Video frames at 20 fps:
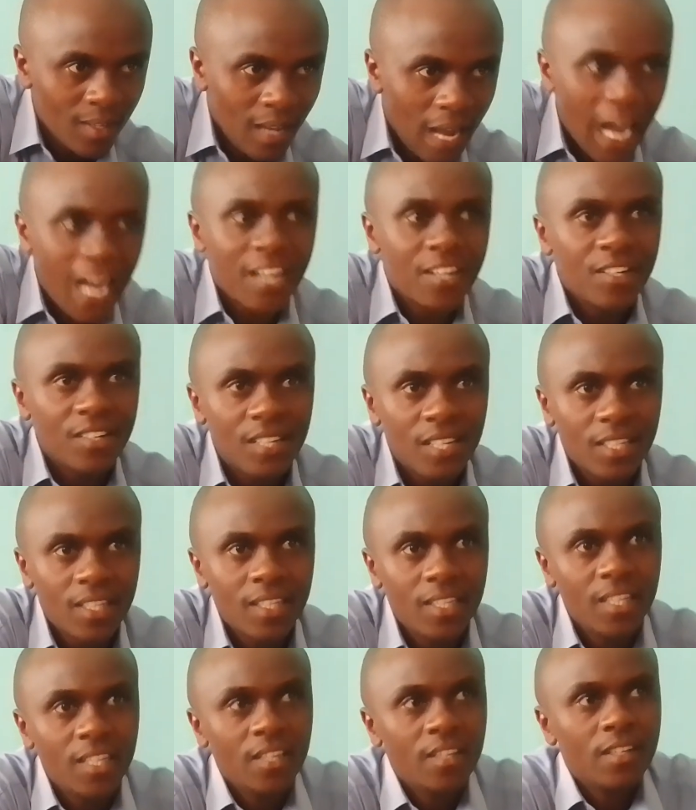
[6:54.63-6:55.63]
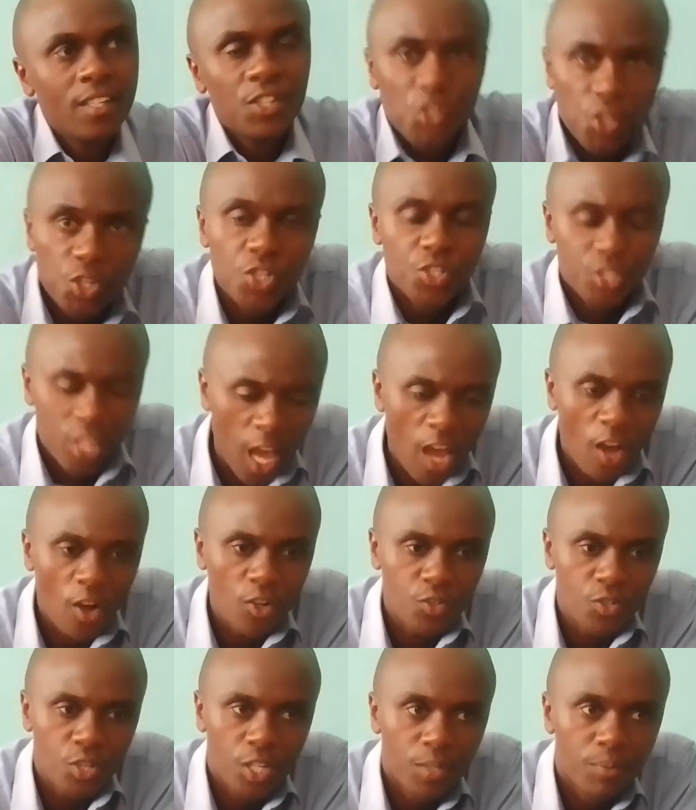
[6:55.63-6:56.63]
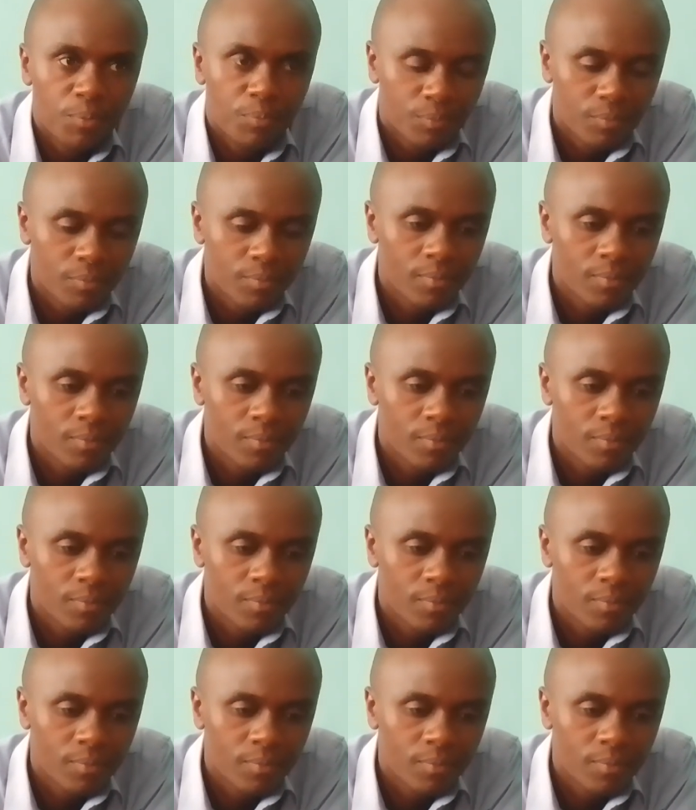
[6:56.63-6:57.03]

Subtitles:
And she tells him